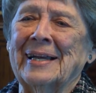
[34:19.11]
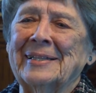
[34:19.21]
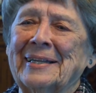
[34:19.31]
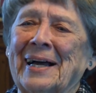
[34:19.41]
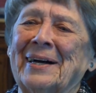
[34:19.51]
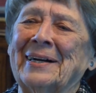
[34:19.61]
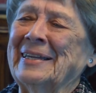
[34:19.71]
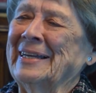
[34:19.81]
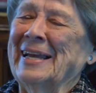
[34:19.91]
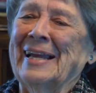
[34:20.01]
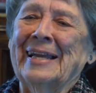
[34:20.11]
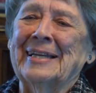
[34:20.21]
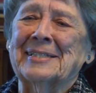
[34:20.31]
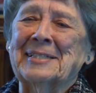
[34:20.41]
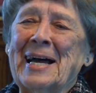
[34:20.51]
And I said, oh,
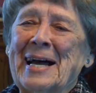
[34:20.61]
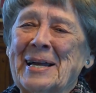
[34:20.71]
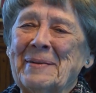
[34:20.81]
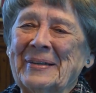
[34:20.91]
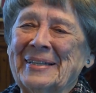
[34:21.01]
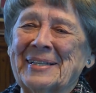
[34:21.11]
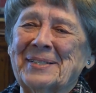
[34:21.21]
it's time.